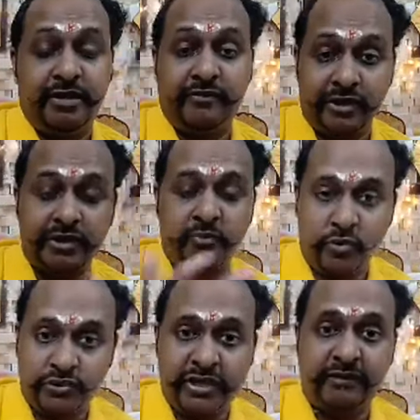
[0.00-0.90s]
Different
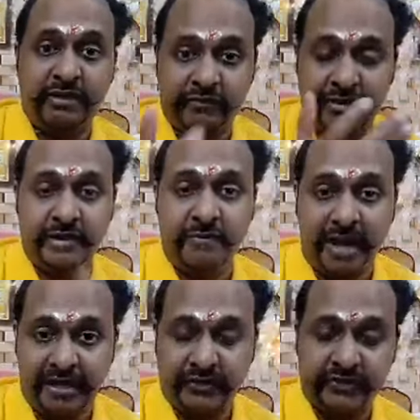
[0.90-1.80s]
sports have different
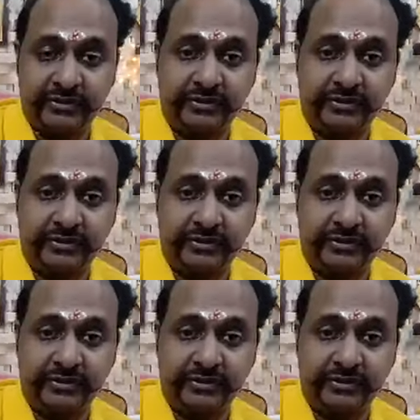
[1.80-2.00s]
demands.